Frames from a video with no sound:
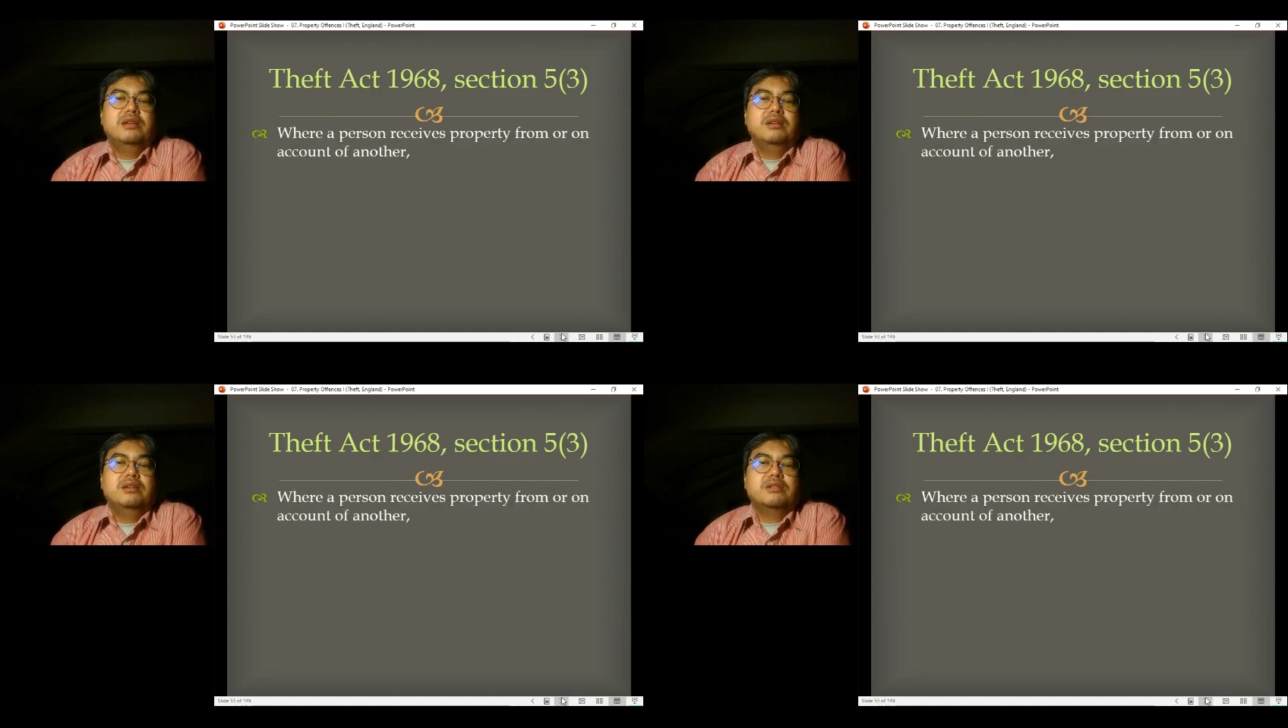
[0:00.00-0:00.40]

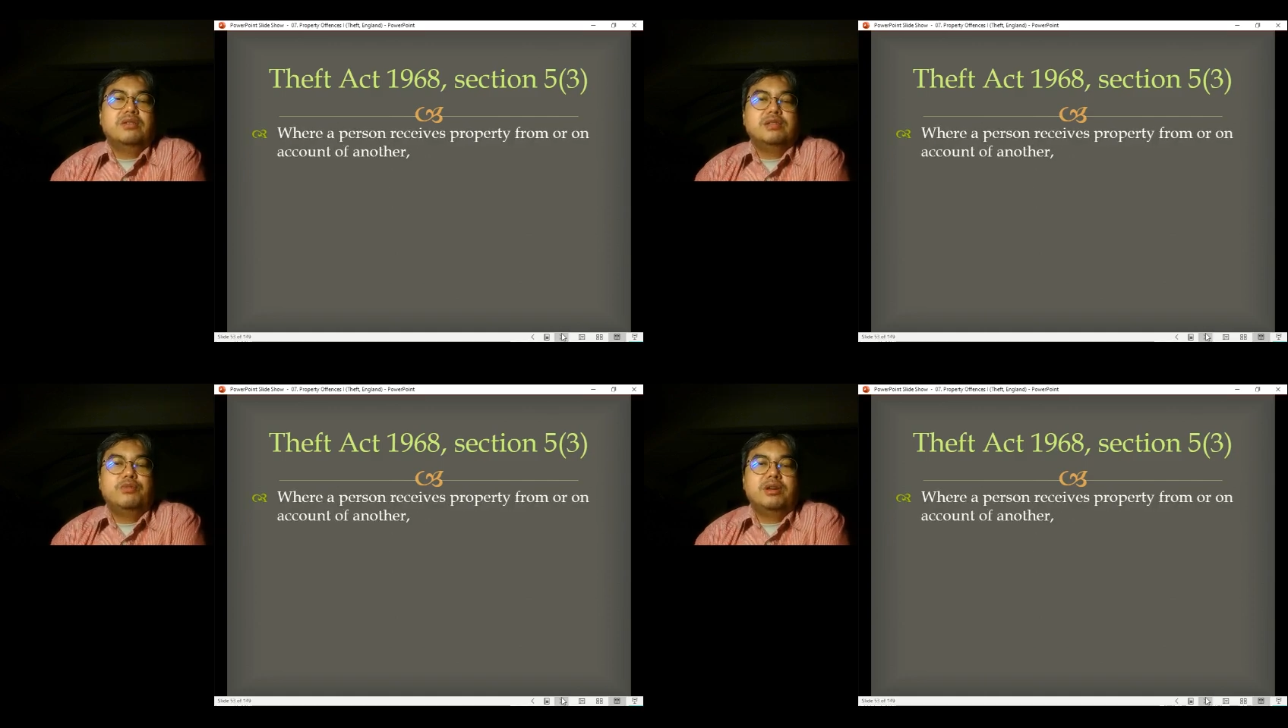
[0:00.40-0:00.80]
So let's
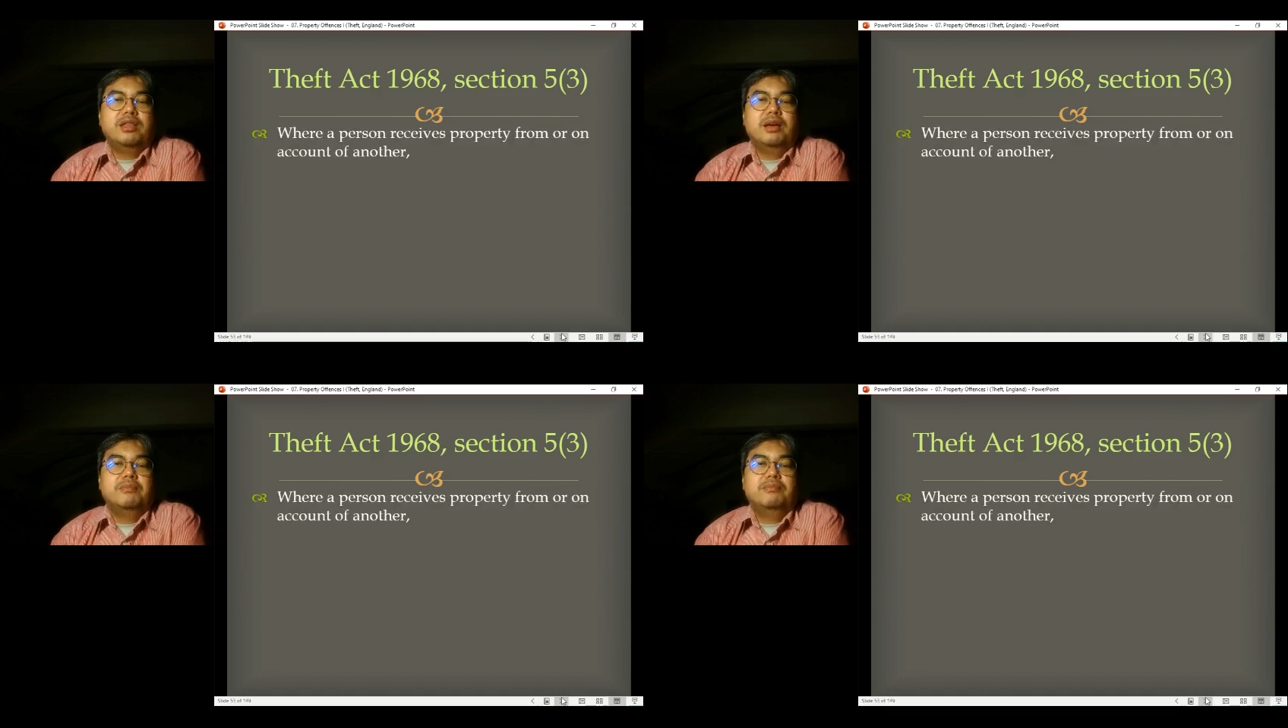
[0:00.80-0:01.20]
break it
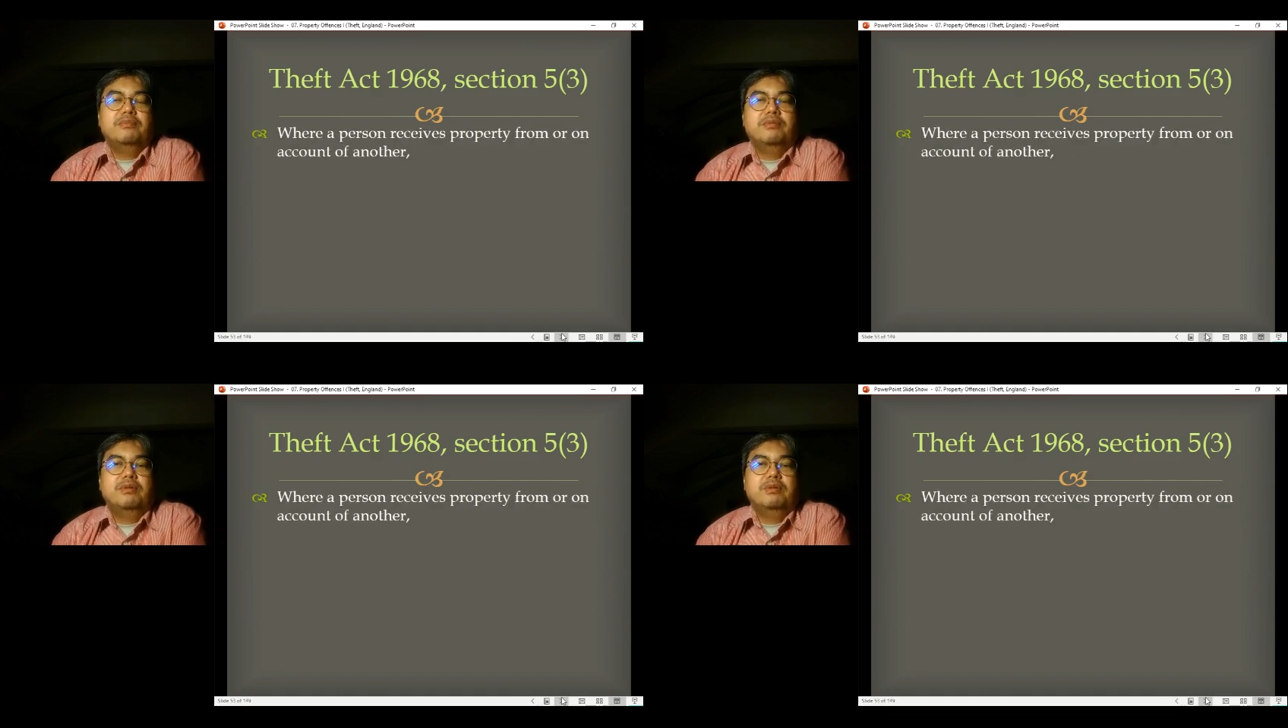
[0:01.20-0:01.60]
up
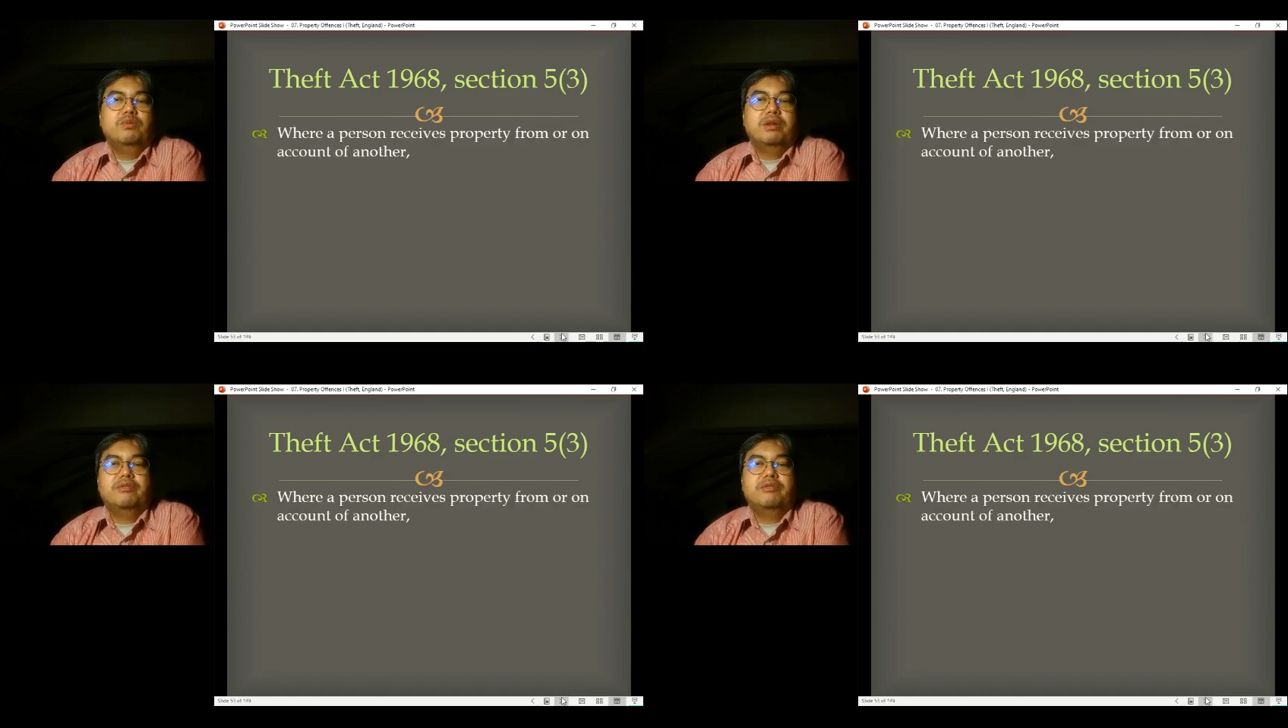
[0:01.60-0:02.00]
word
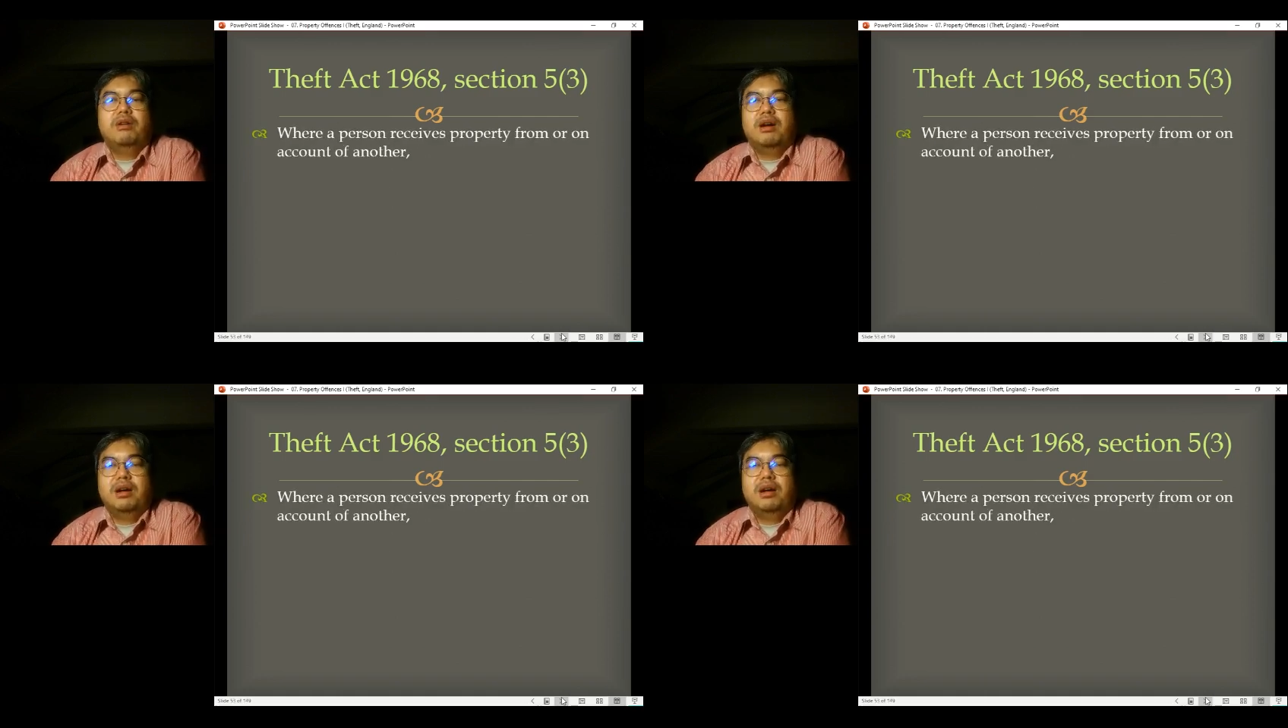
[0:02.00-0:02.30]
for